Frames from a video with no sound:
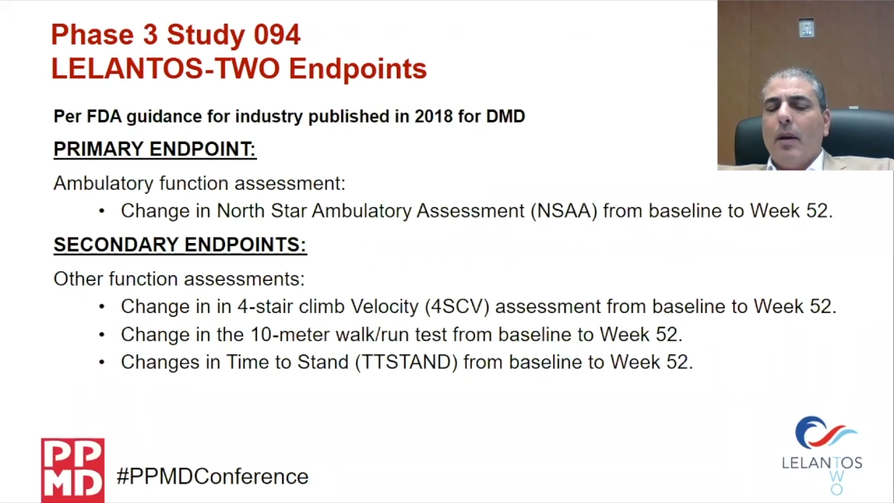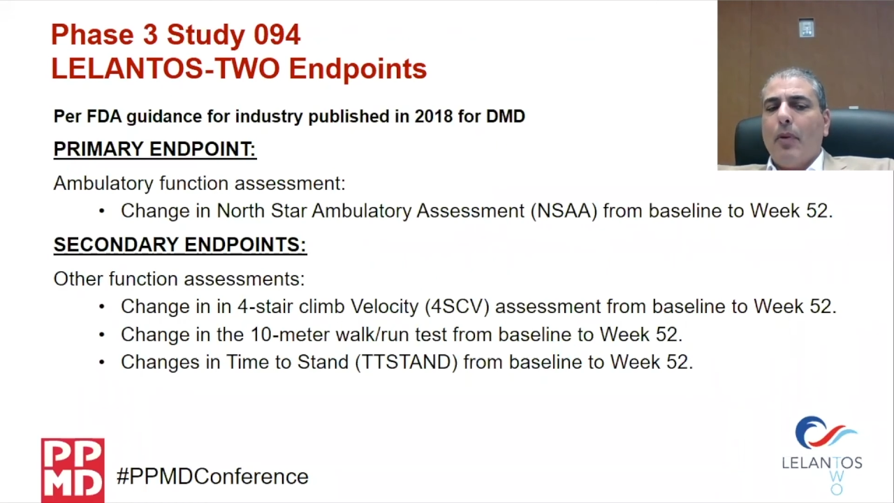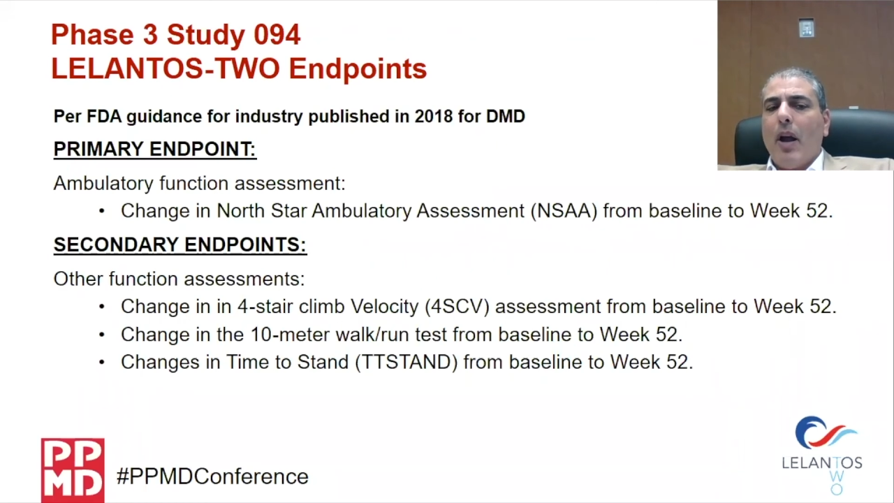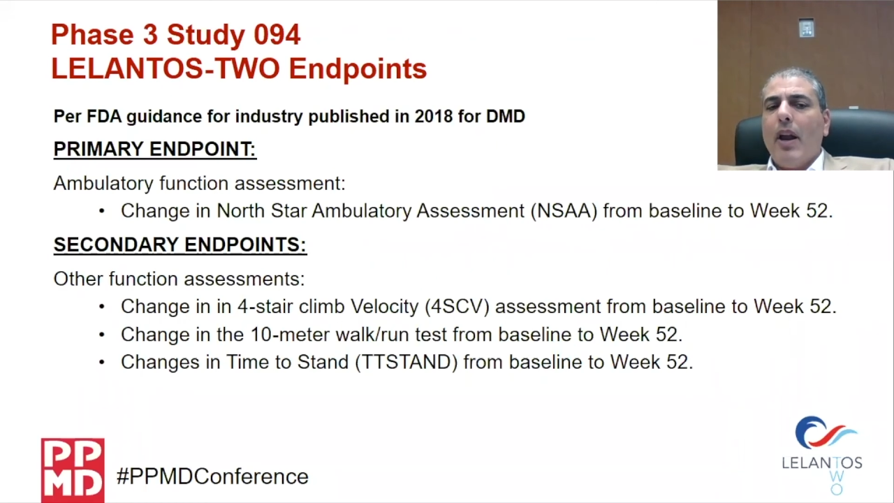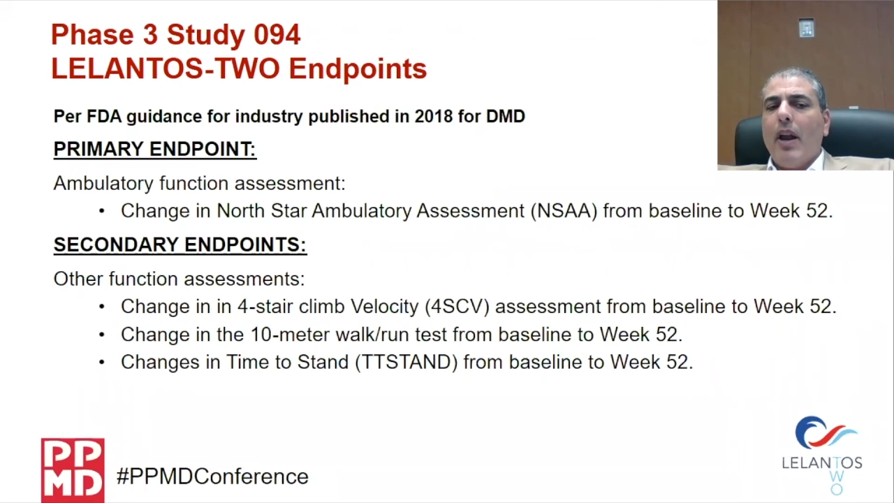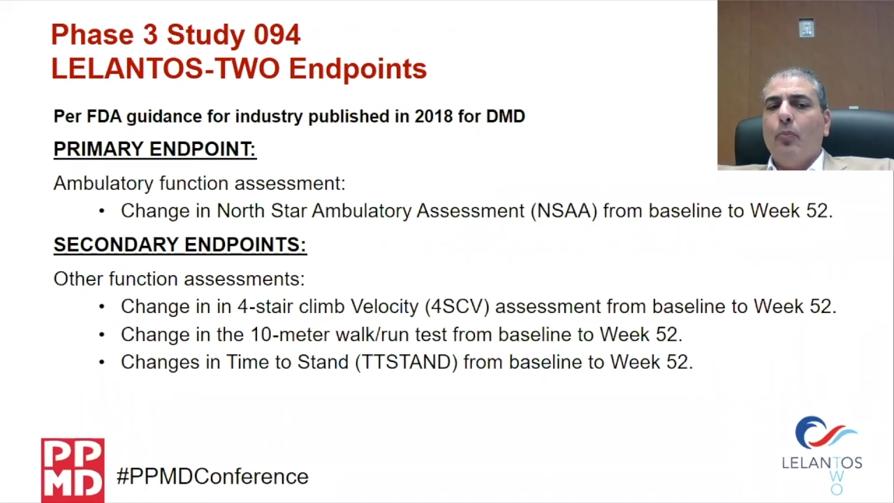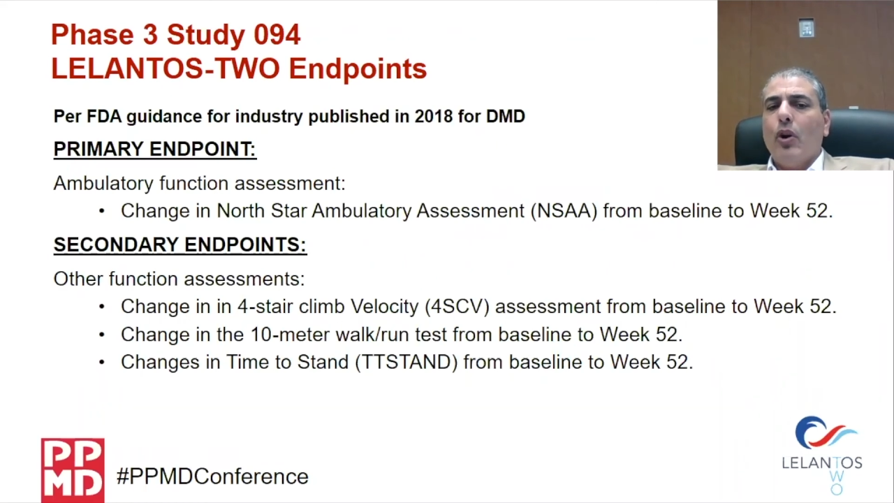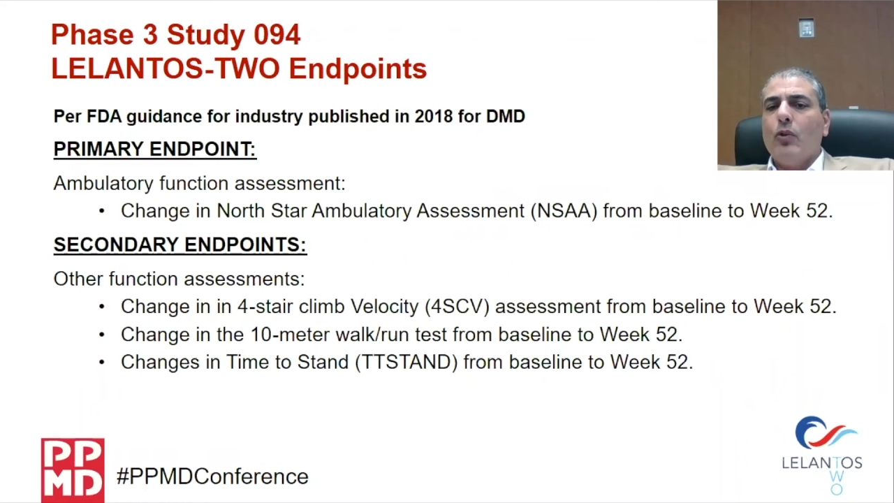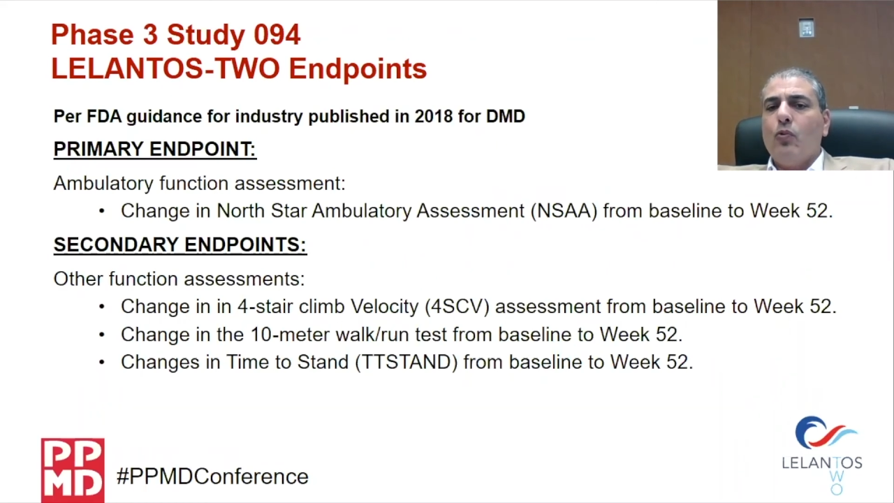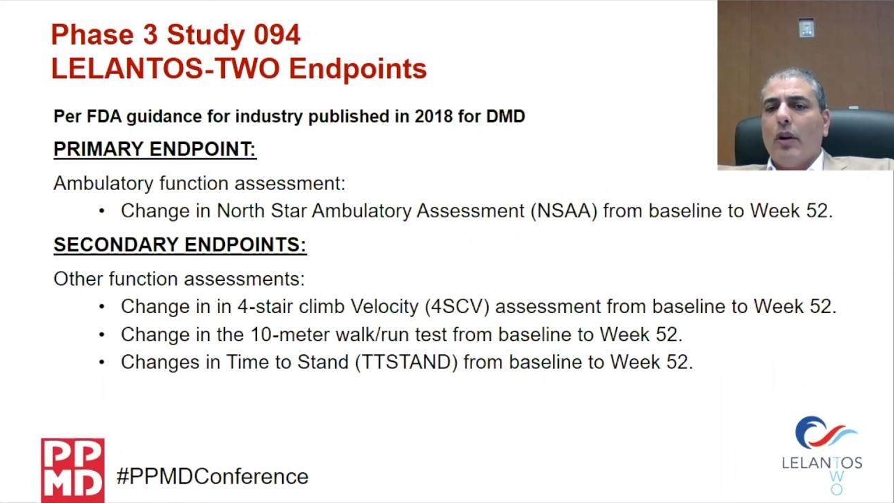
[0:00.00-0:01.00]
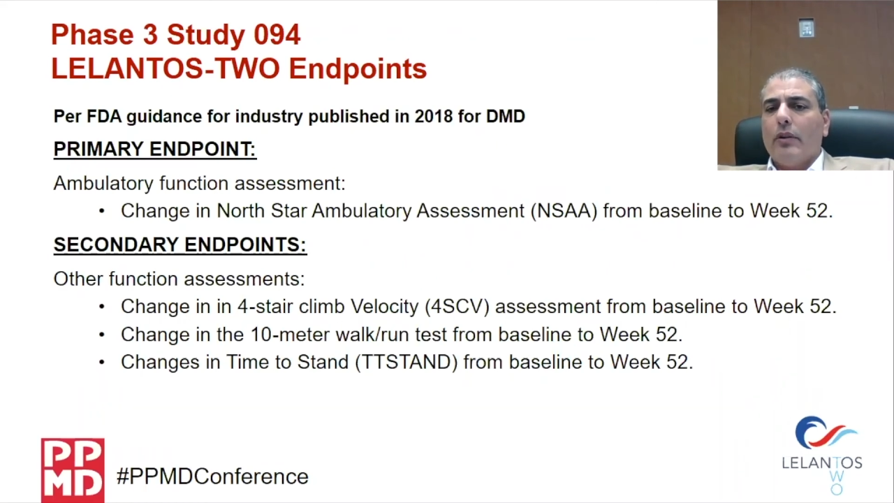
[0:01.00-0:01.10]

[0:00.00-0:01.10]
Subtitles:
the primary endpoint we are